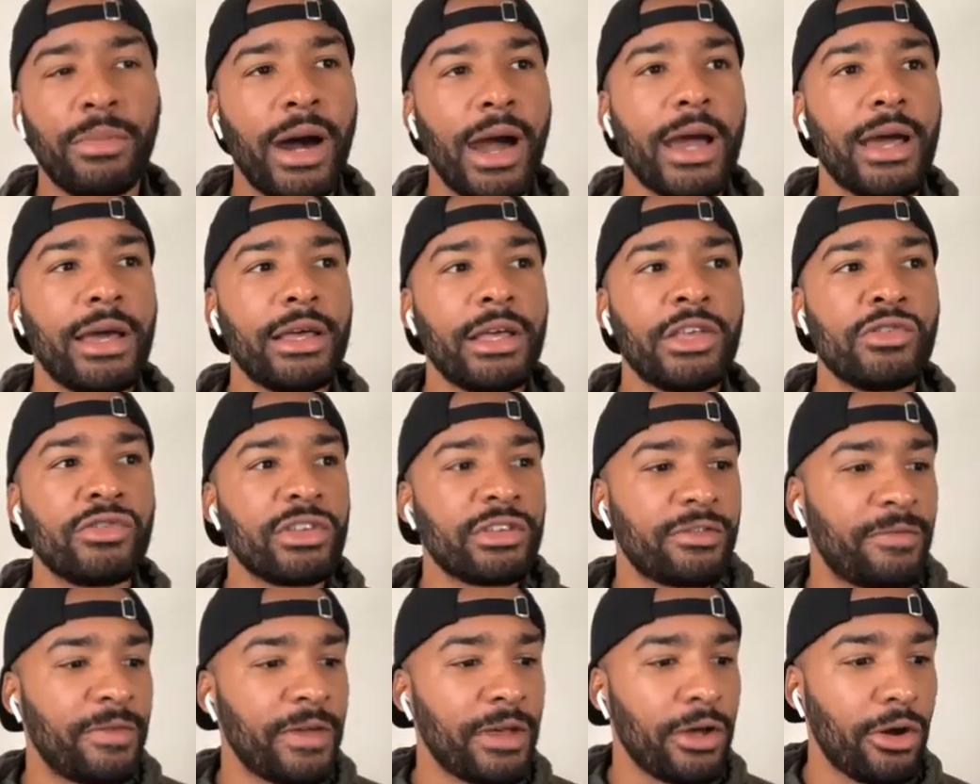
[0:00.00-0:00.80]
but
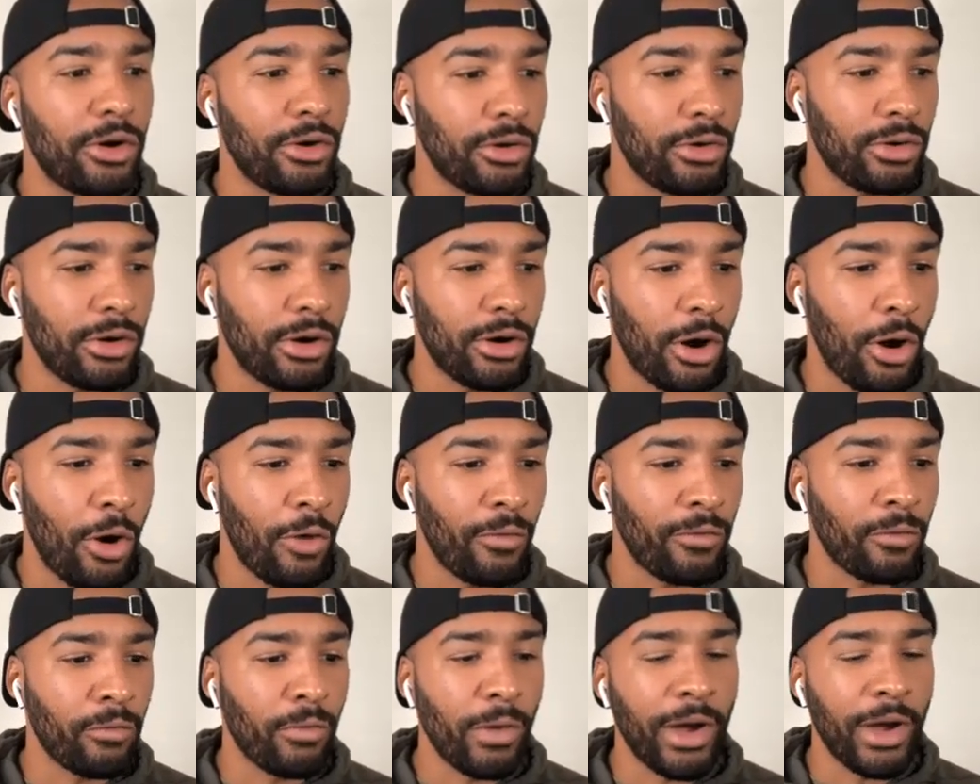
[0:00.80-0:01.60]
you just feel
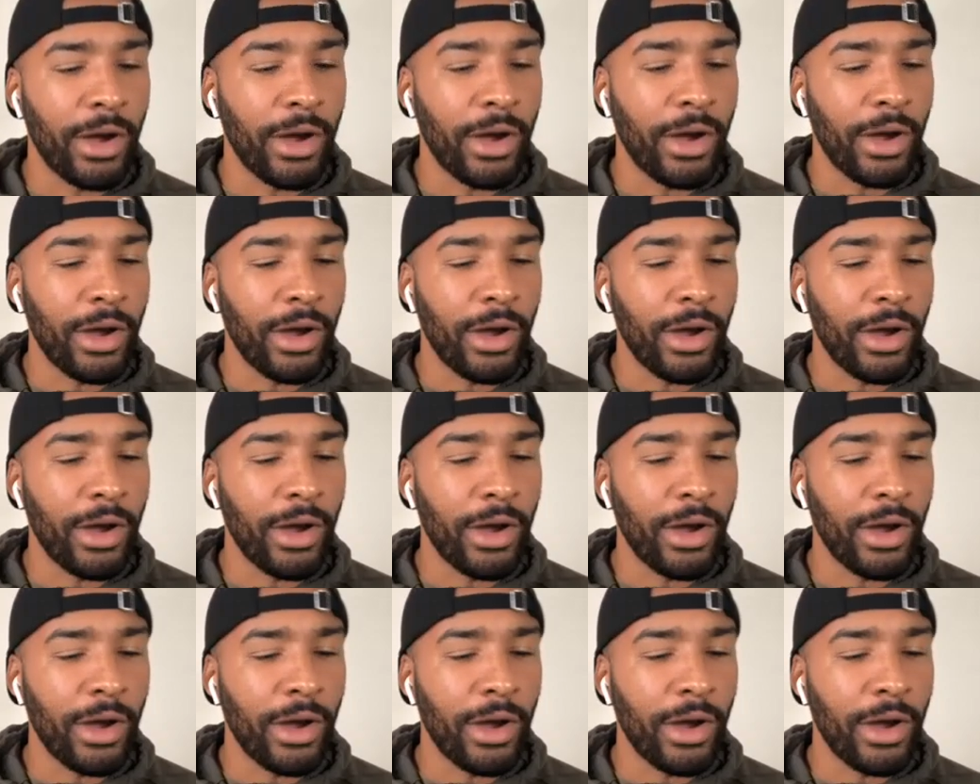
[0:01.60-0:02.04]
overwhelmed